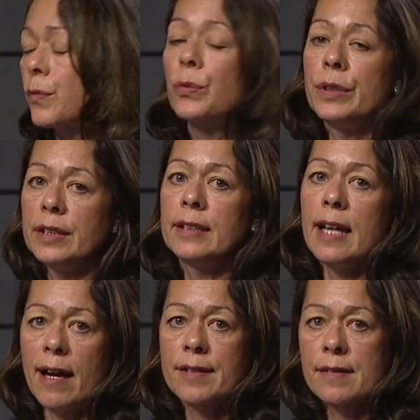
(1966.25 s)

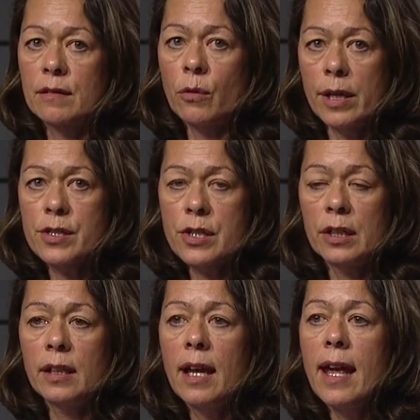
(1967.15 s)
really excellent
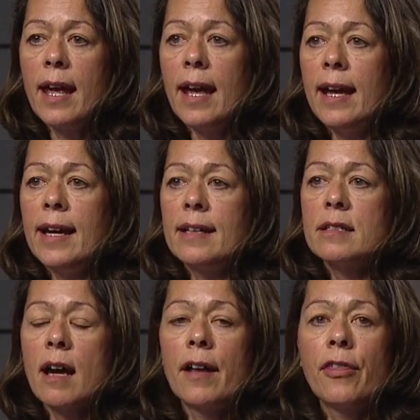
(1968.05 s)
question.
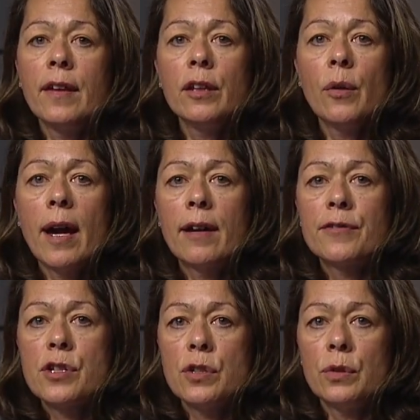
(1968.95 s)
And I think you
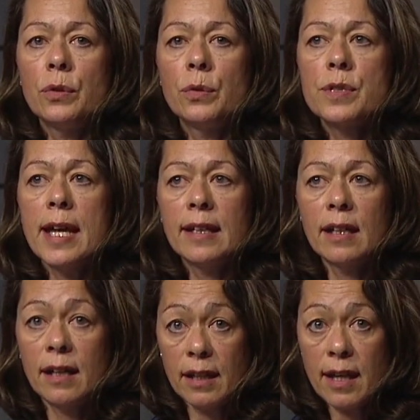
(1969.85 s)
have to take
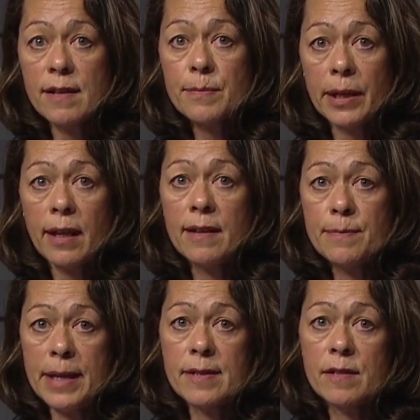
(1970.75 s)
it on a case by case
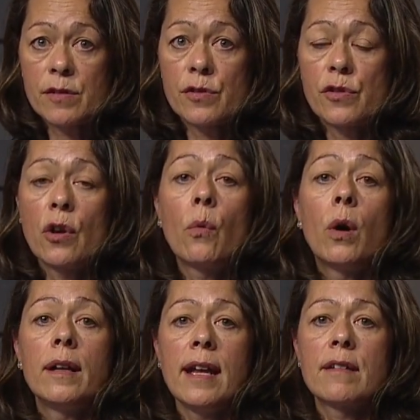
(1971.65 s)
basis. There's no
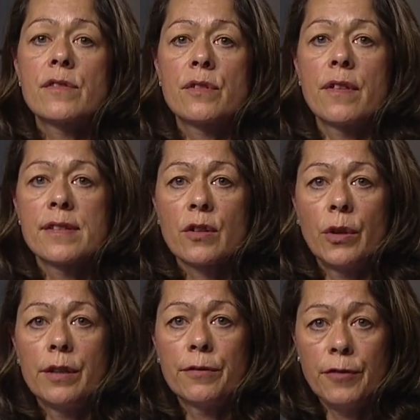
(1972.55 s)
one answer that's
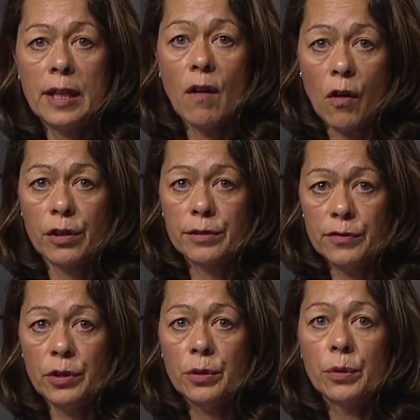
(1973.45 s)
going to fit all
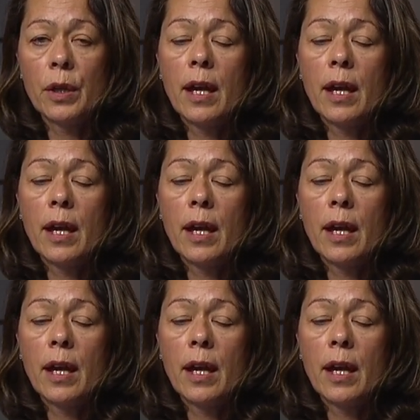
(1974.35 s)
of you.